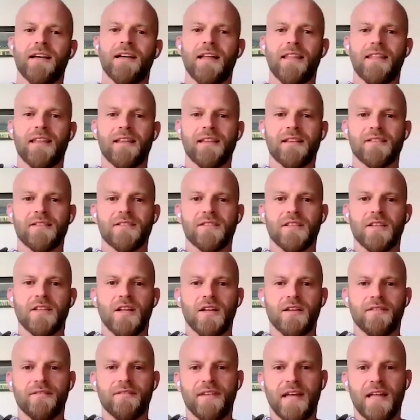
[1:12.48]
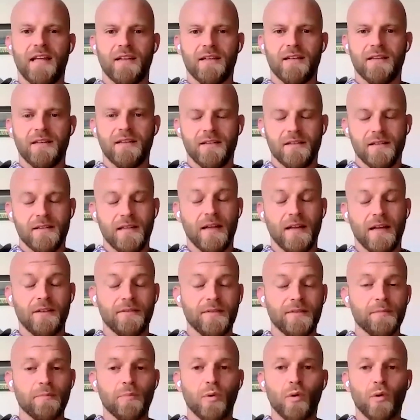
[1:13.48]
I think there's a lot
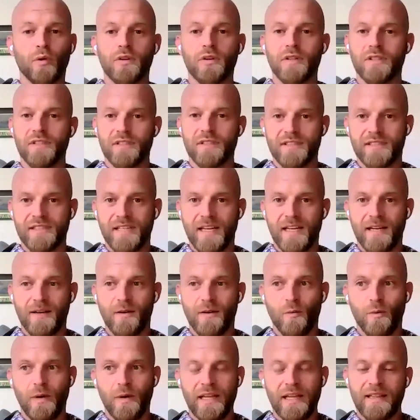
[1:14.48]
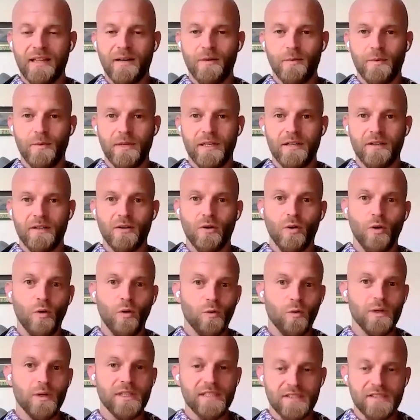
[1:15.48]
of importance in a way that we are
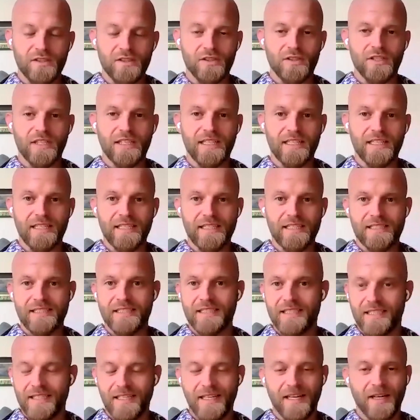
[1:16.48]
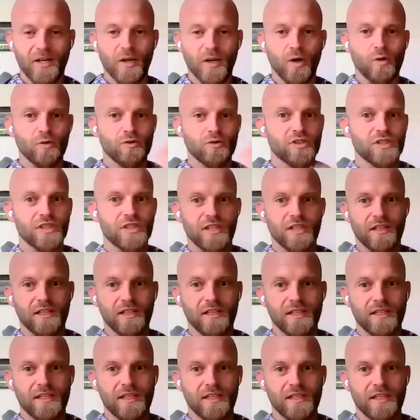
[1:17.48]
always learning and listening and coaching
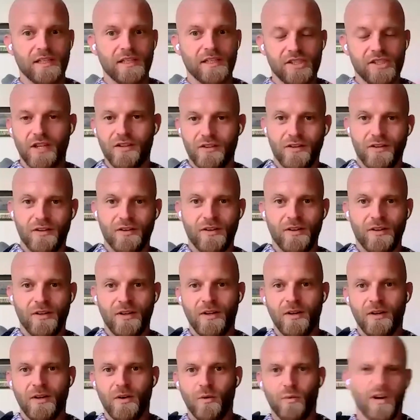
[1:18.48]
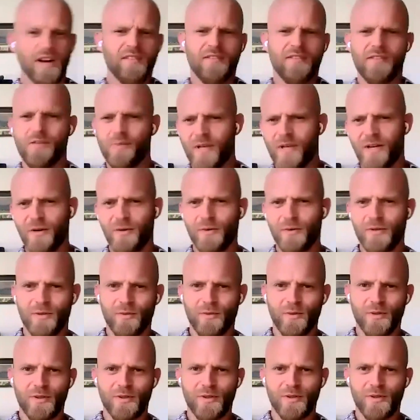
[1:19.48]
each other wherever we
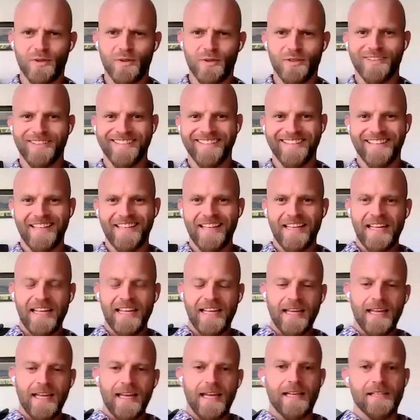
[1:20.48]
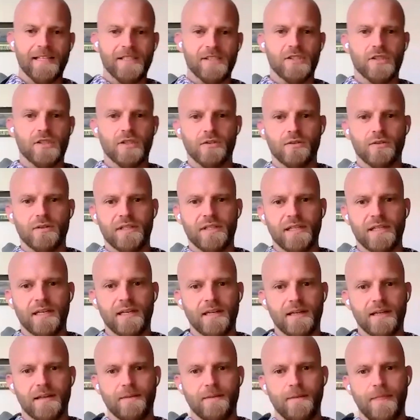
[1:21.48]
go in the world. And so
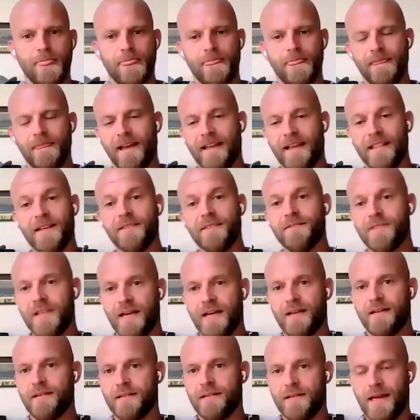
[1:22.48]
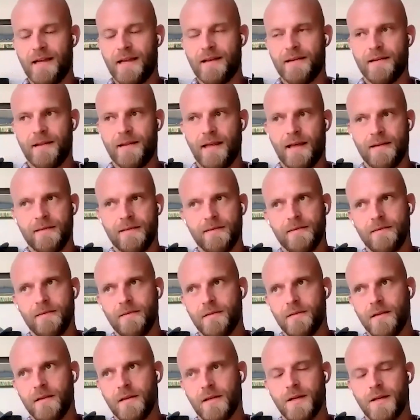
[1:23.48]
I love that
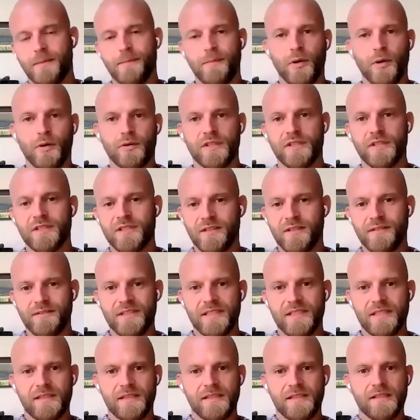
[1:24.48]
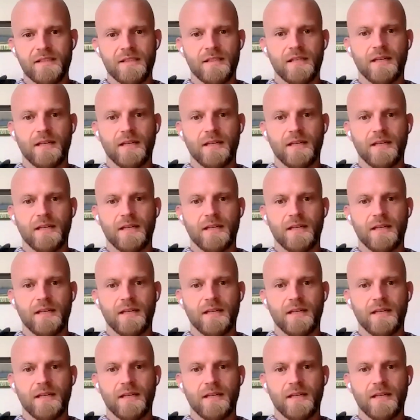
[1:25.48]
component of it.